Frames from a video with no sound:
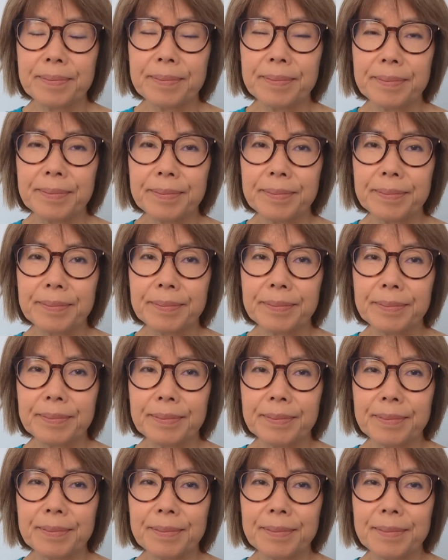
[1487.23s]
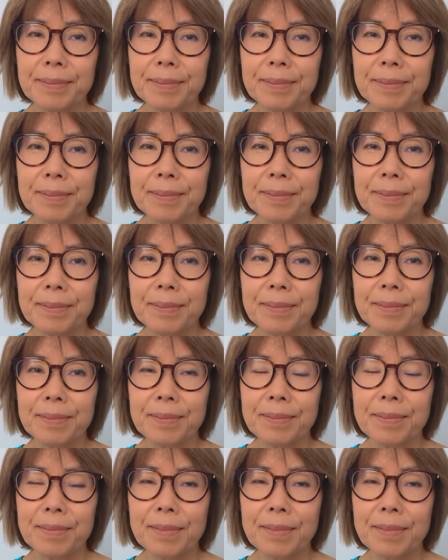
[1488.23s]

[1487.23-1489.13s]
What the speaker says: Nothing is said.